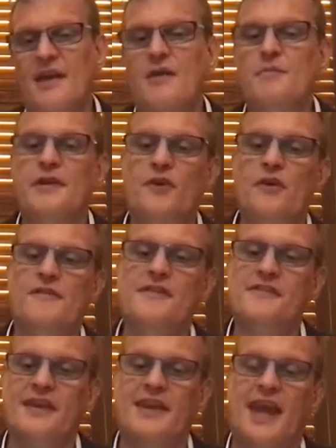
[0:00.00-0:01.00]
But if all of a
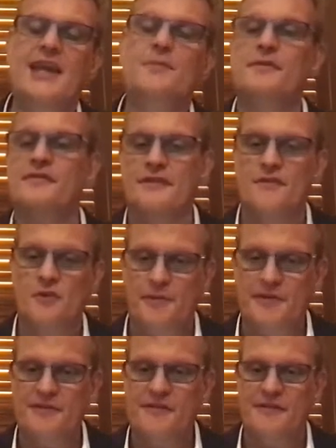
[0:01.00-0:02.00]
sudden 80% of your
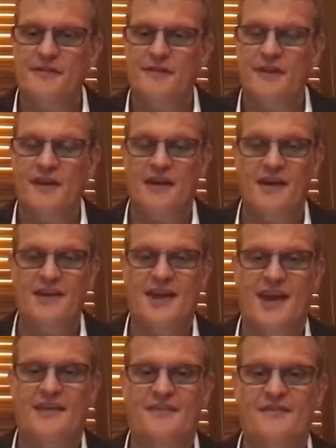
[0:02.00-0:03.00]
business is online
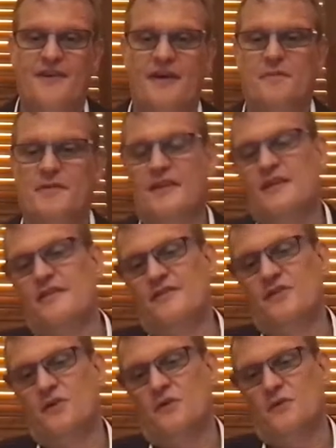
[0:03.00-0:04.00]
and 5% of
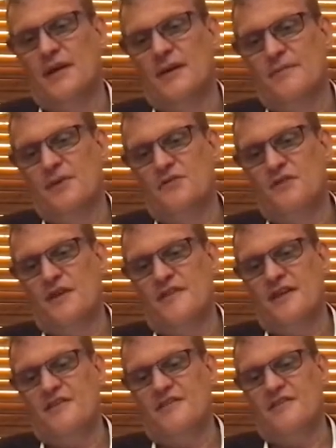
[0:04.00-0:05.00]
your uh, your
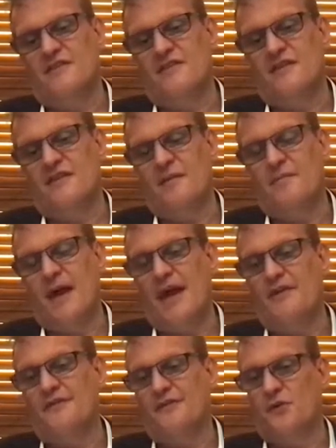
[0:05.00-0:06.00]
transactions are, are,
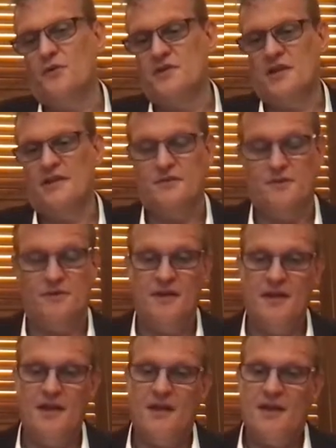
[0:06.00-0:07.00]
bad or fraudulent or,
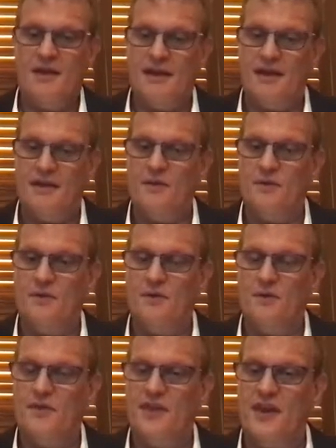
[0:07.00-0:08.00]
uh, or,
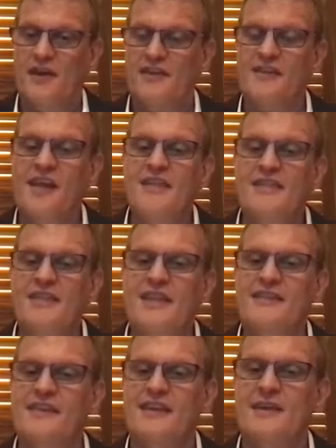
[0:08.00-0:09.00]
or the likes, then
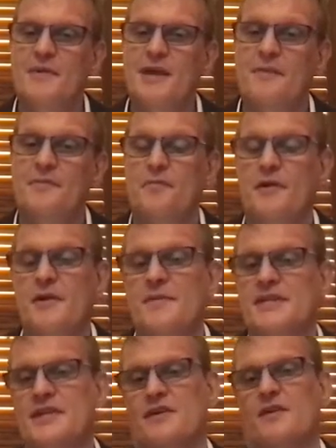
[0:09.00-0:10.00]
that suddenly becomes a pretty
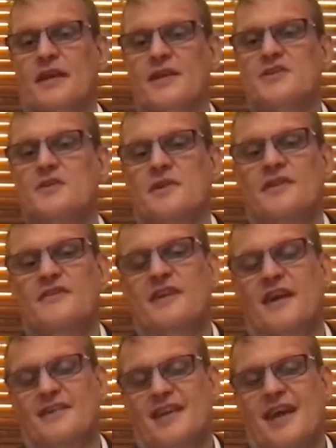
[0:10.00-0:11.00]
material issue, and you
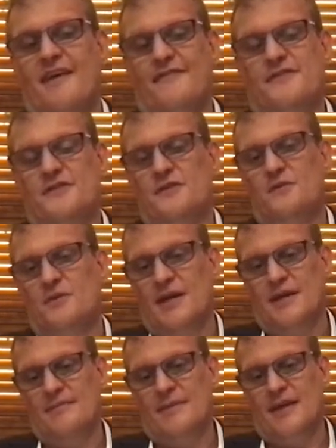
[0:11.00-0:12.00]
start to have to
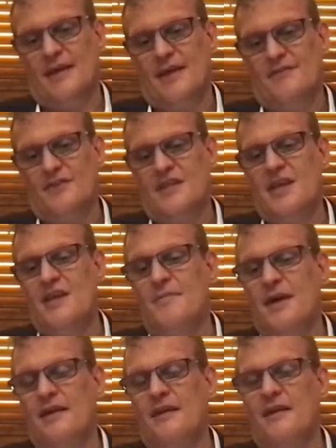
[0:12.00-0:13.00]
uh, uh have to think
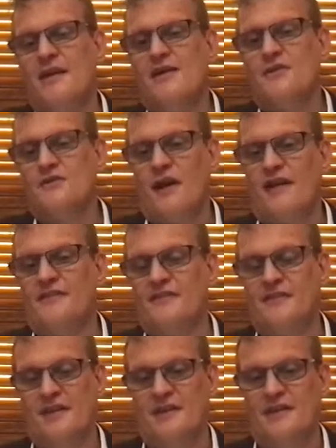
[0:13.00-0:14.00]
about
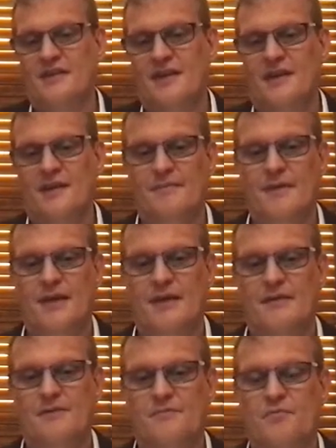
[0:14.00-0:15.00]
trust and um, and
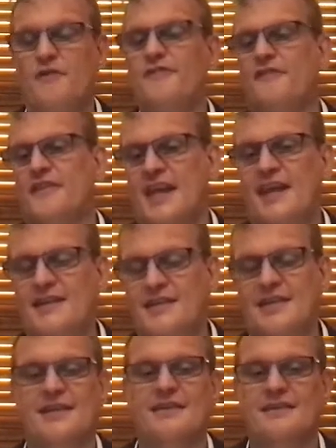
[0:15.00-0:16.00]
proof of
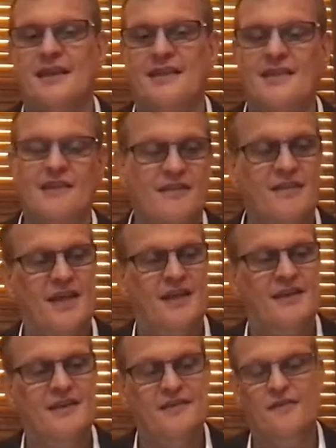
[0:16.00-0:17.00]
identity and, and things like that
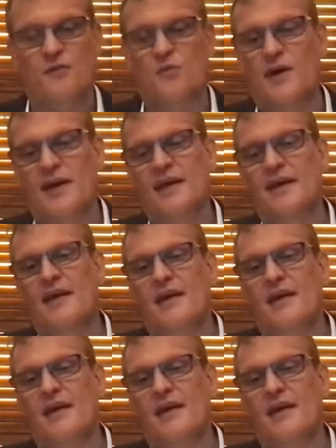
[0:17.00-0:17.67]
in a different way.